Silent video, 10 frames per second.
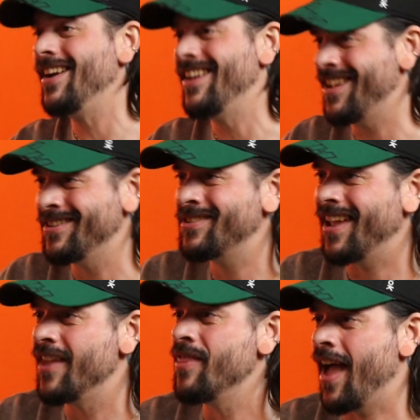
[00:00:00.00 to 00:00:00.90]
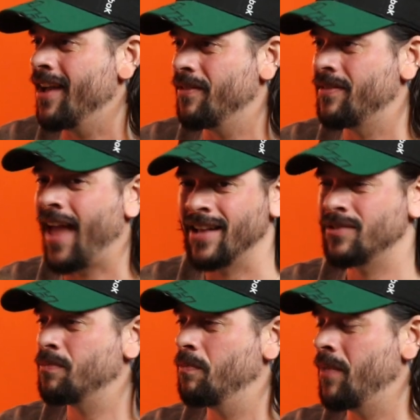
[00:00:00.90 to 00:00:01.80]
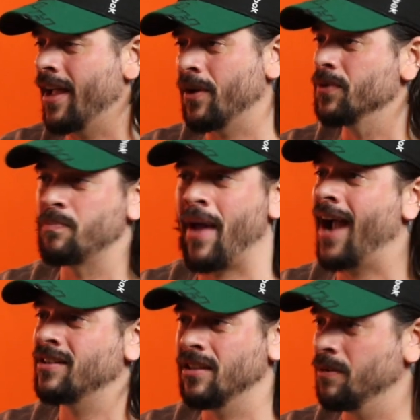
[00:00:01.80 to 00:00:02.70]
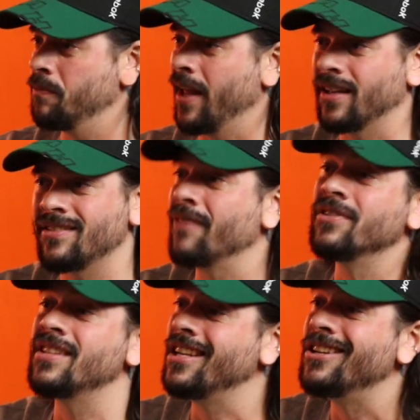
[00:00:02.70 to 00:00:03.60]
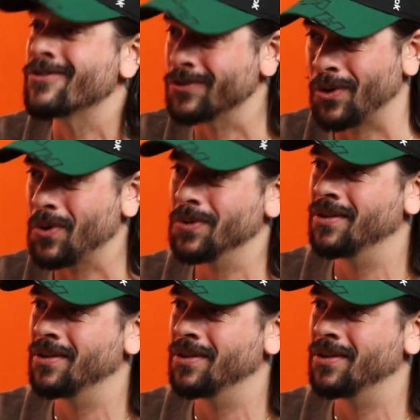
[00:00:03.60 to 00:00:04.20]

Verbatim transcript: my knees, and that oh. that's that goes back to like 17 years old.